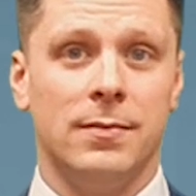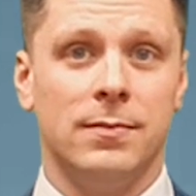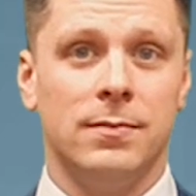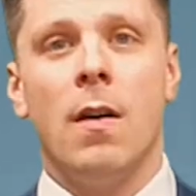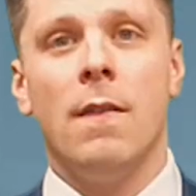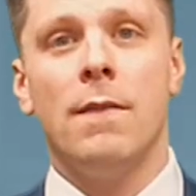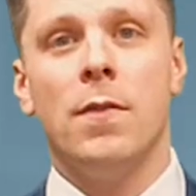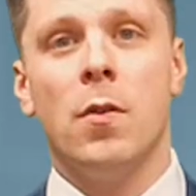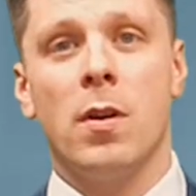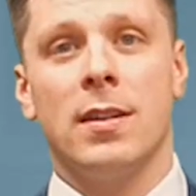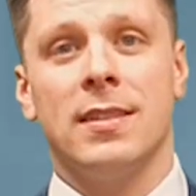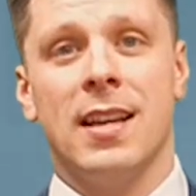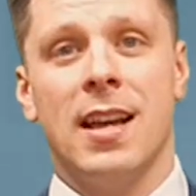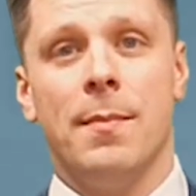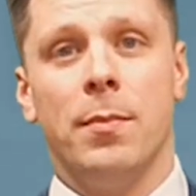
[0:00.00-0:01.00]
For
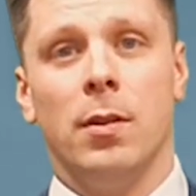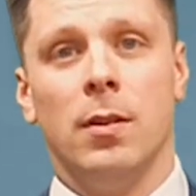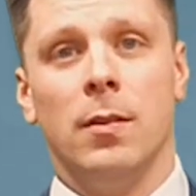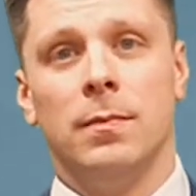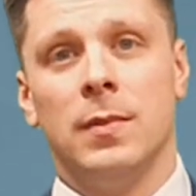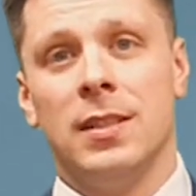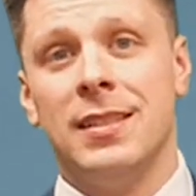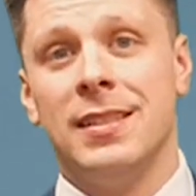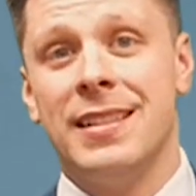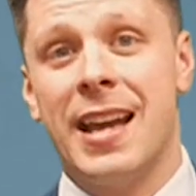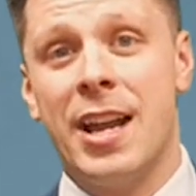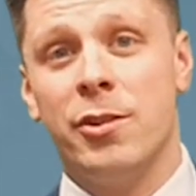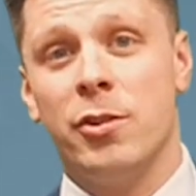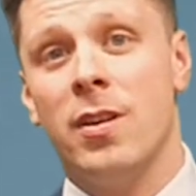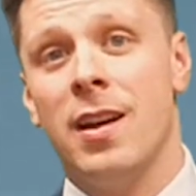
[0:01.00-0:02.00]
example,
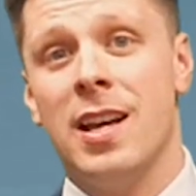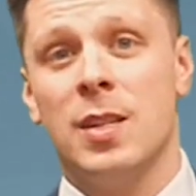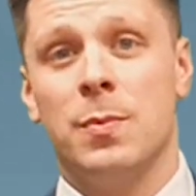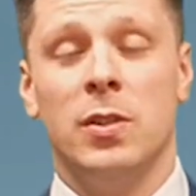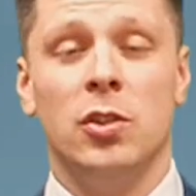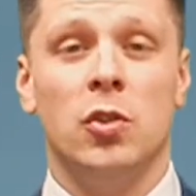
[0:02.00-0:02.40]
Sandra has been